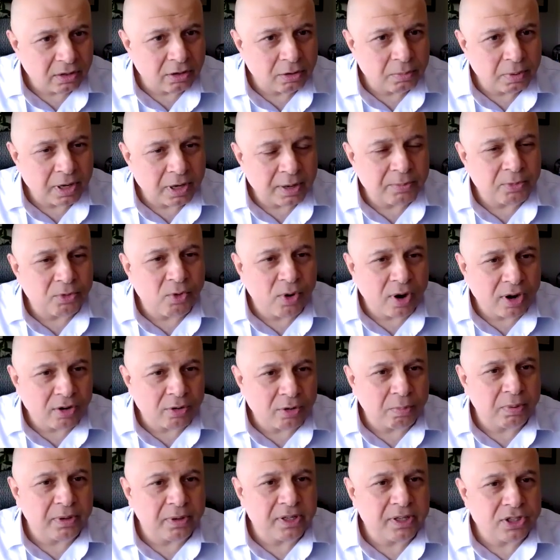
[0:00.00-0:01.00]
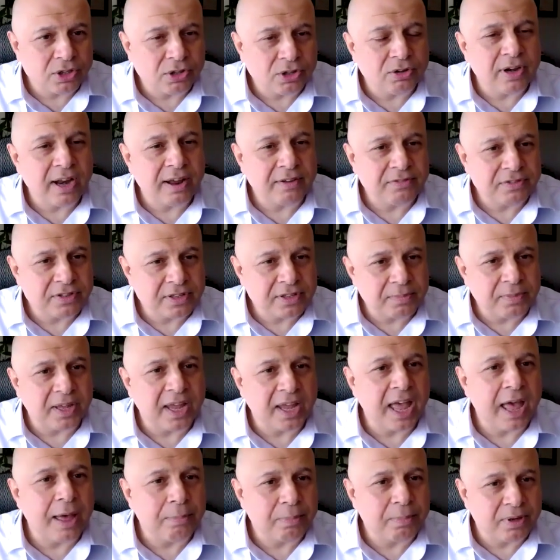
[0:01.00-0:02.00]
You could become quadriplegic, you could have
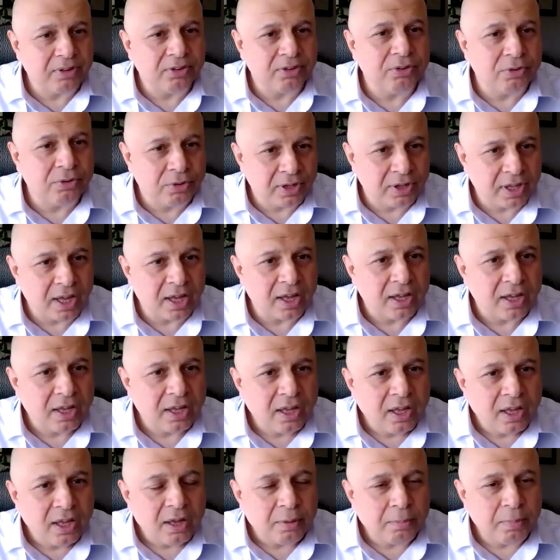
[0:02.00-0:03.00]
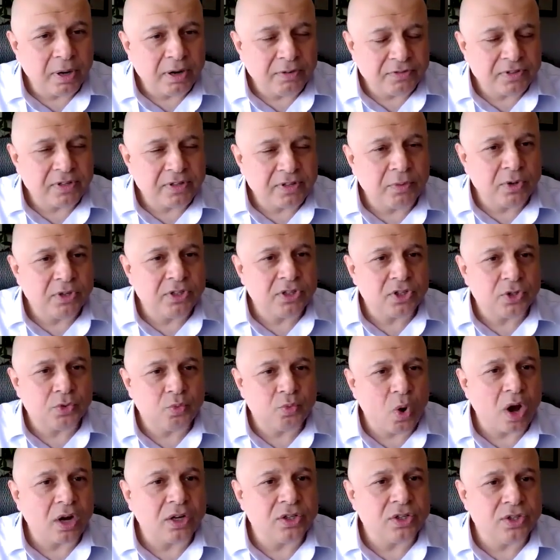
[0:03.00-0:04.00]
something happen to you. But if someone
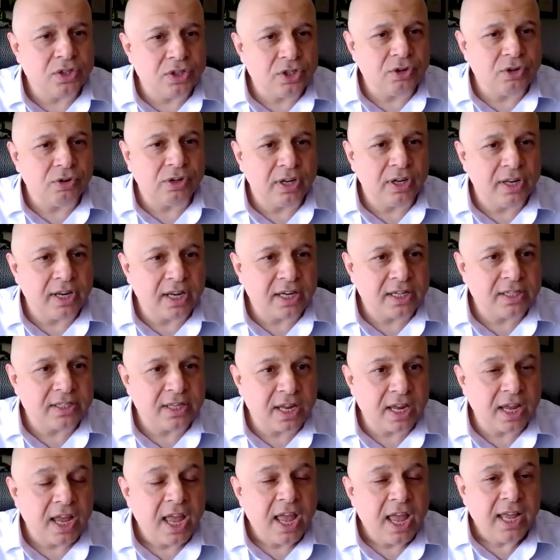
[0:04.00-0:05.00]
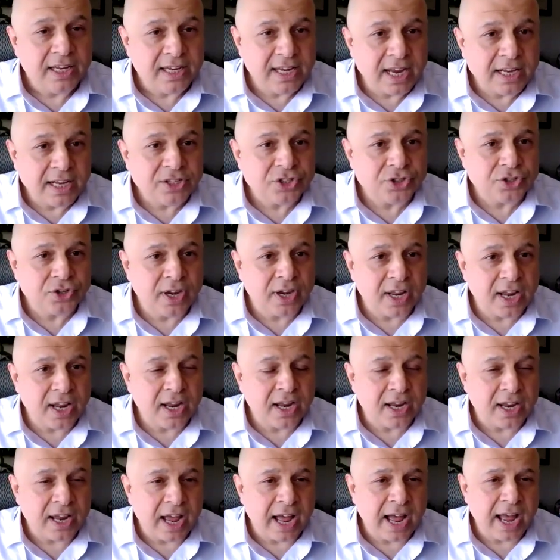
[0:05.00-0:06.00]
just walks into your clinic saying,
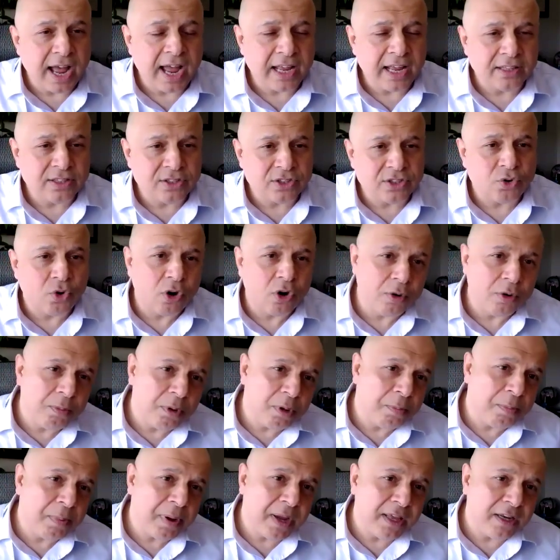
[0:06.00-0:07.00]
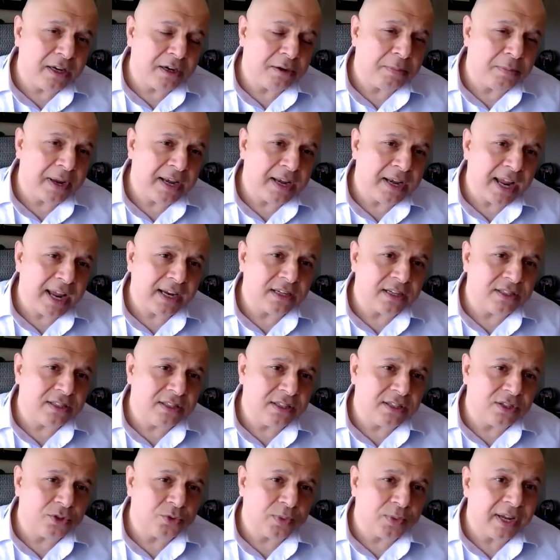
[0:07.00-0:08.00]
yesterday I had this horrible pain and my neck
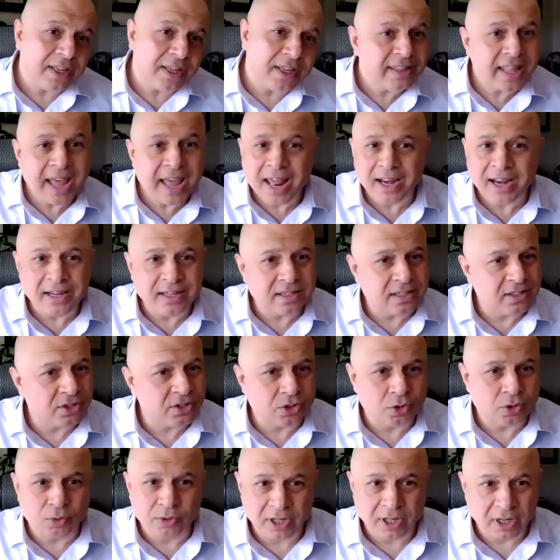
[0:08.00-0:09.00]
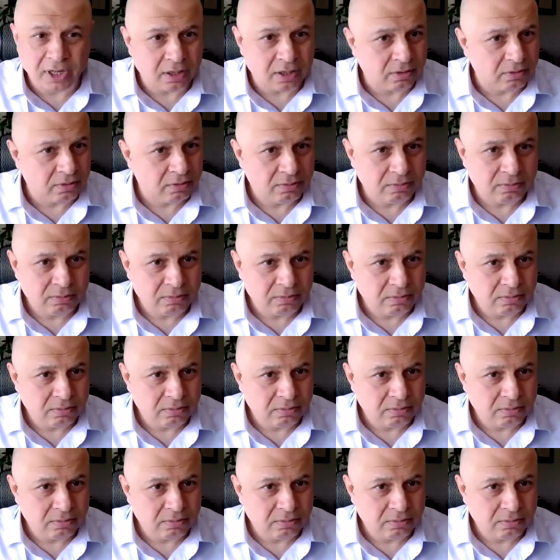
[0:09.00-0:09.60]
is this way, that ain't dystonia